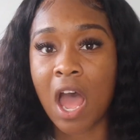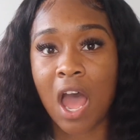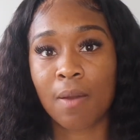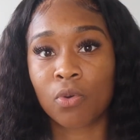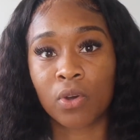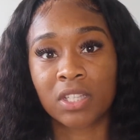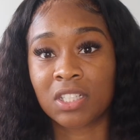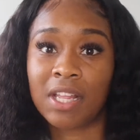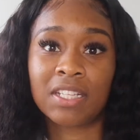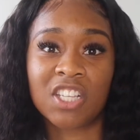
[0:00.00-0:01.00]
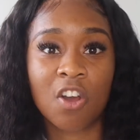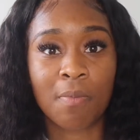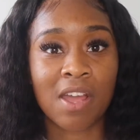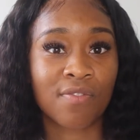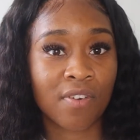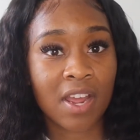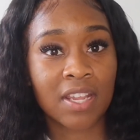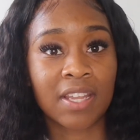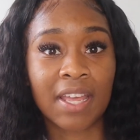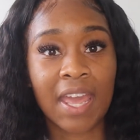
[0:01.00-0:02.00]
I'm quick to like tell my
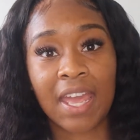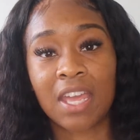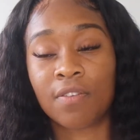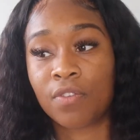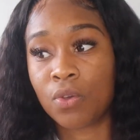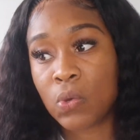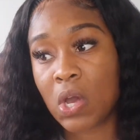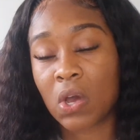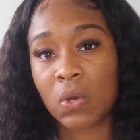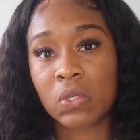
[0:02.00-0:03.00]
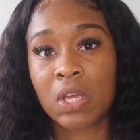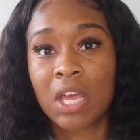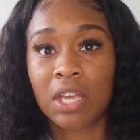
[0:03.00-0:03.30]
friend, like, hey, if you go,